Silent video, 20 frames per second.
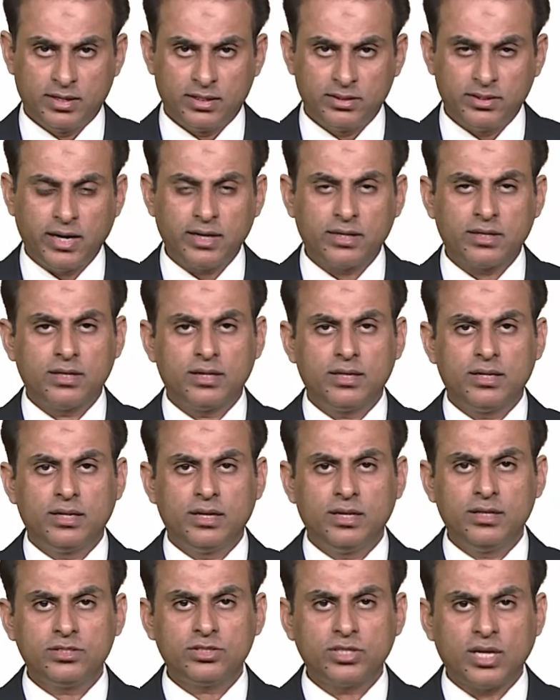that
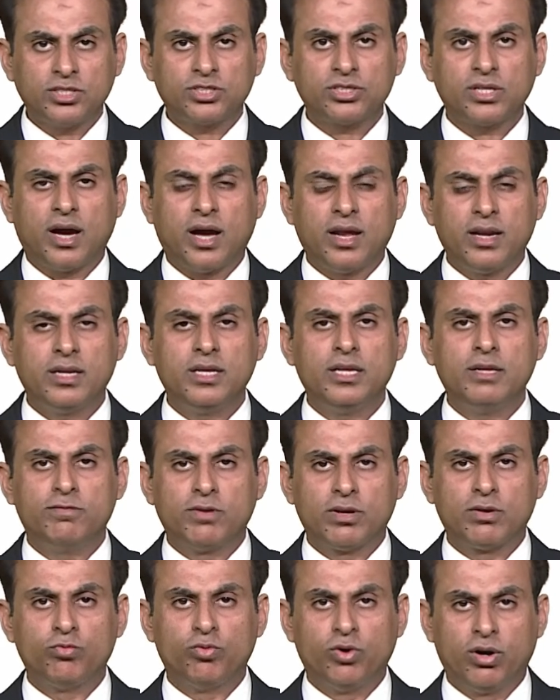in such
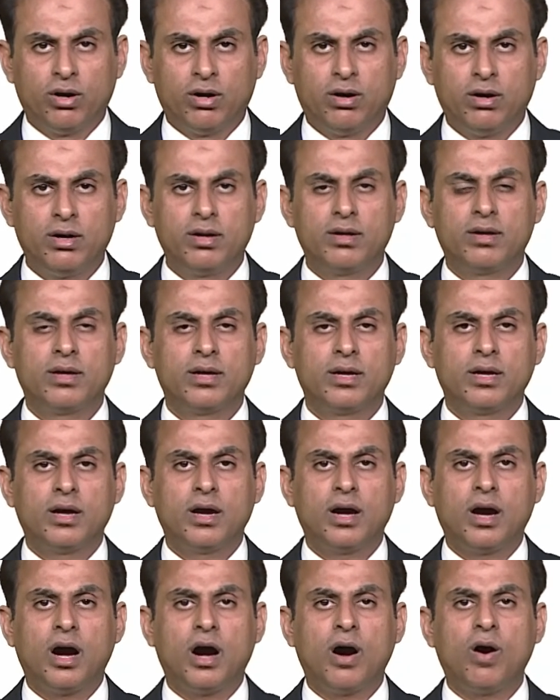uneven world,
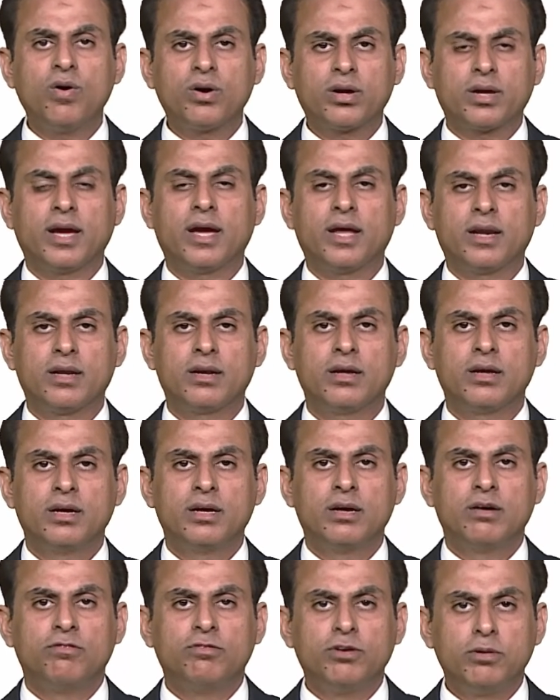how can
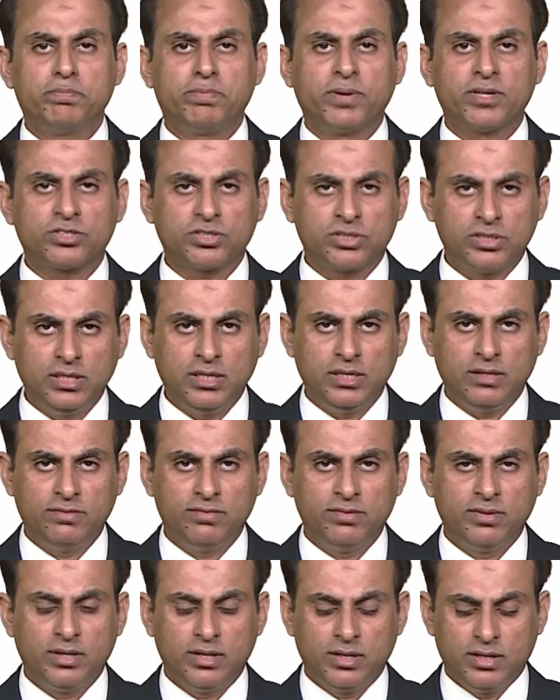we perceive
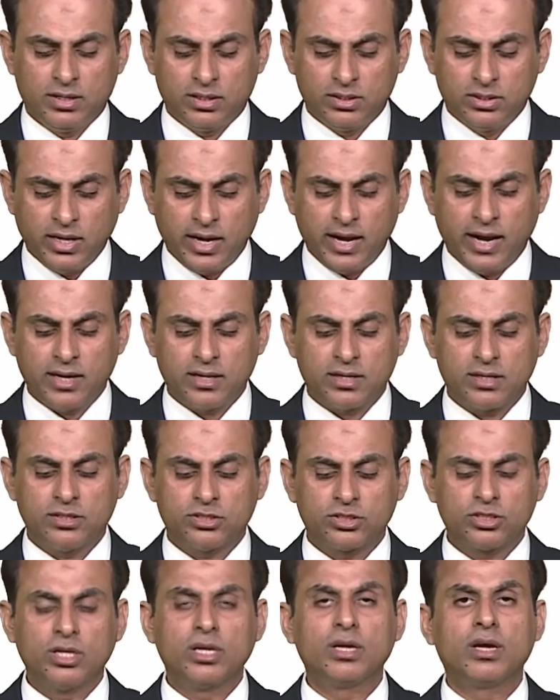that
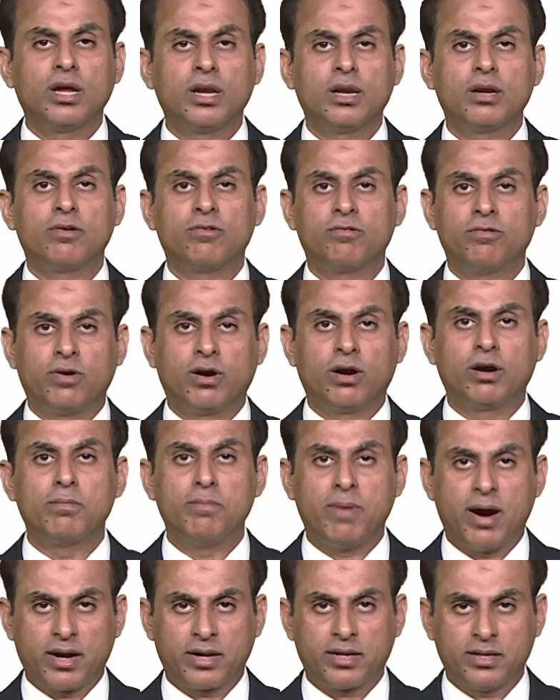single world
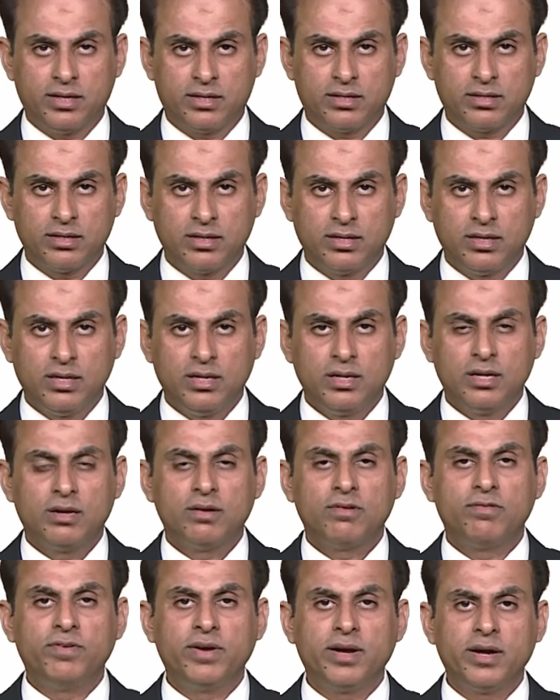market?
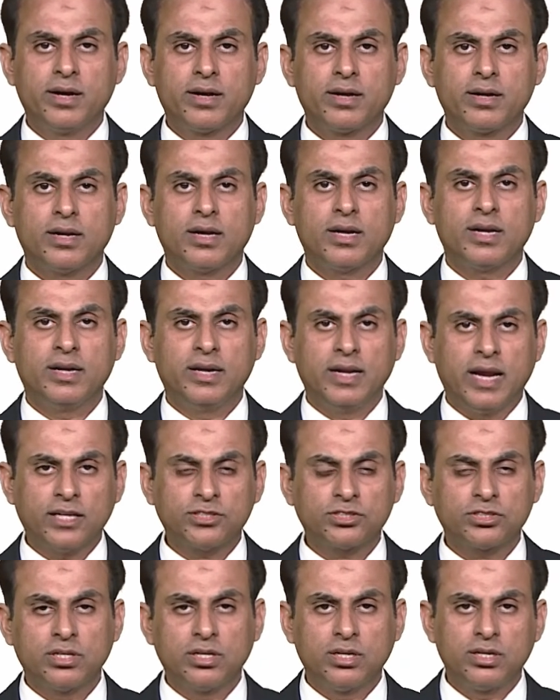where
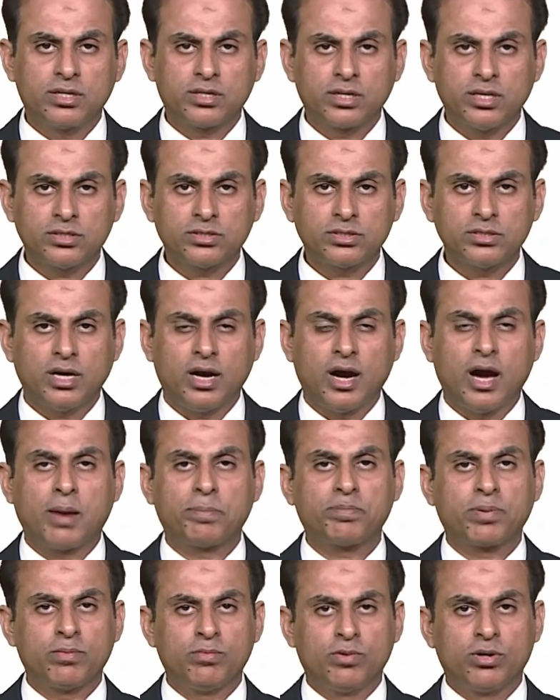national interests are
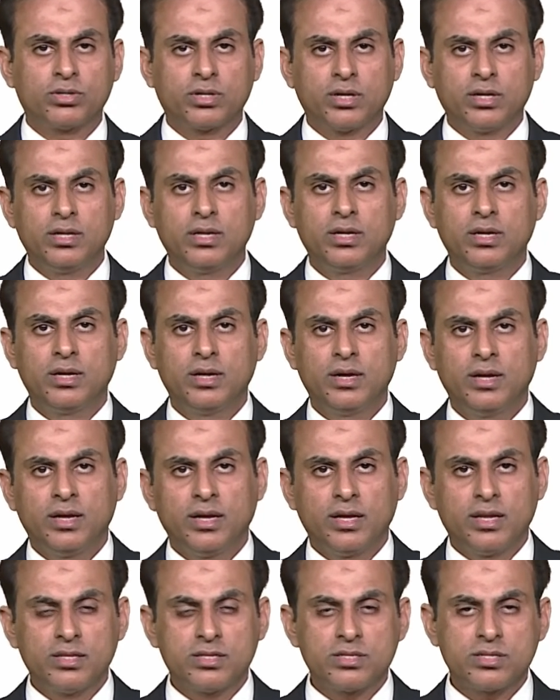promoted
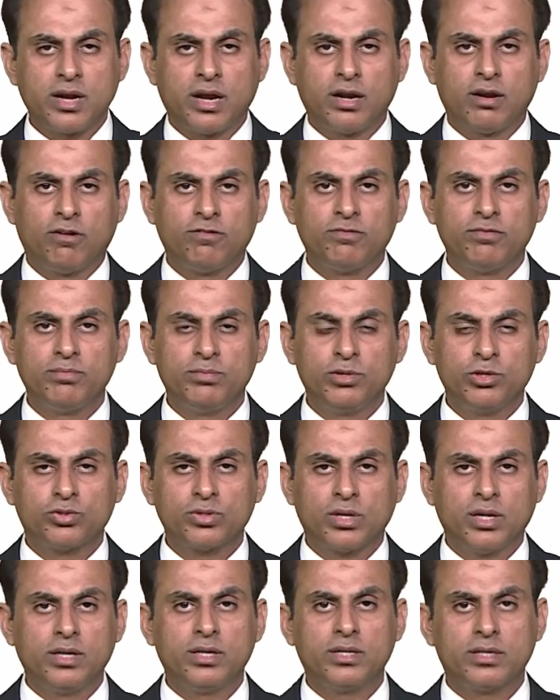instead of
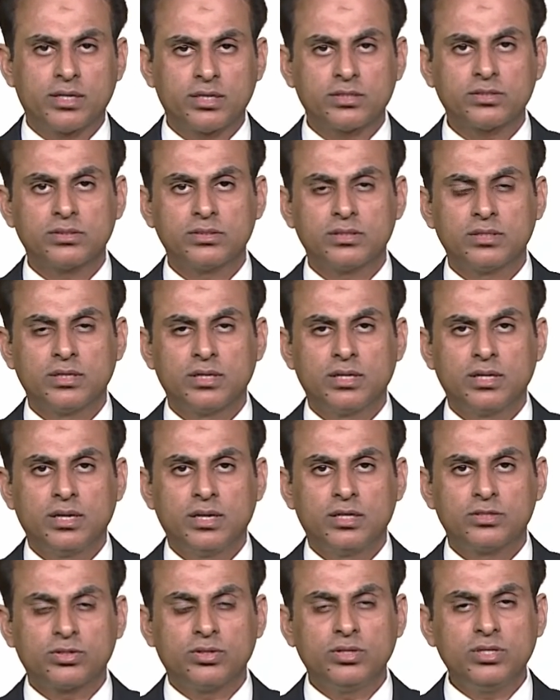mutual interests.
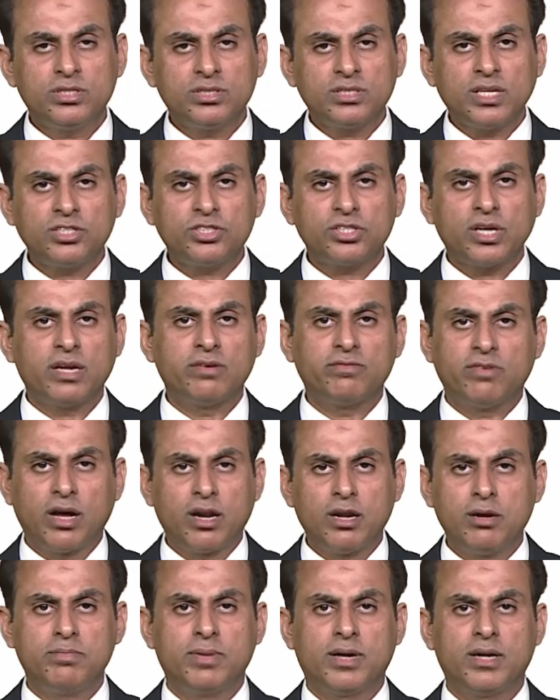So, in such
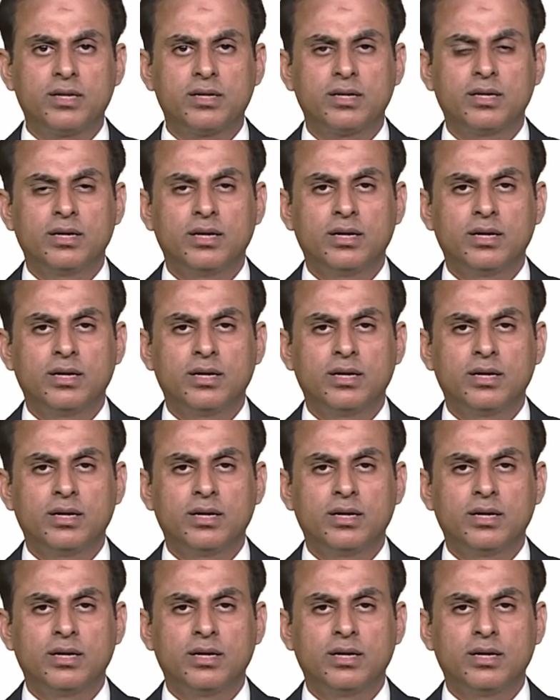environment,